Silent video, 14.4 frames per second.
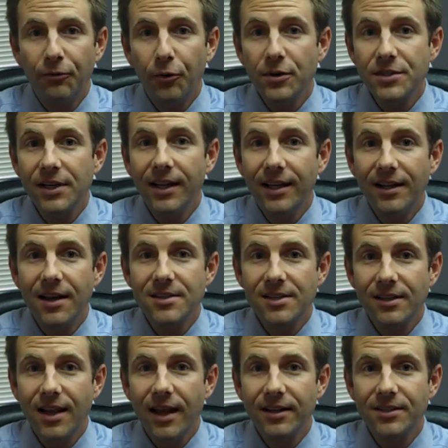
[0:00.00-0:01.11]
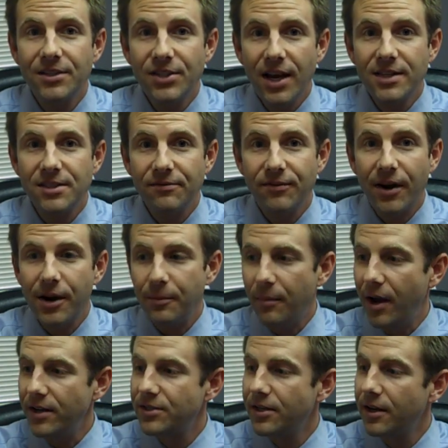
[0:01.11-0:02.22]
Fortunately, he doesn't like to chase it very
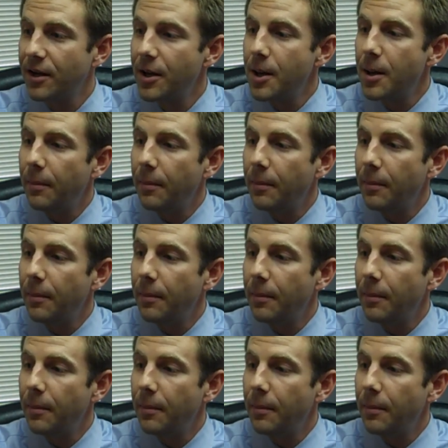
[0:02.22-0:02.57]
much.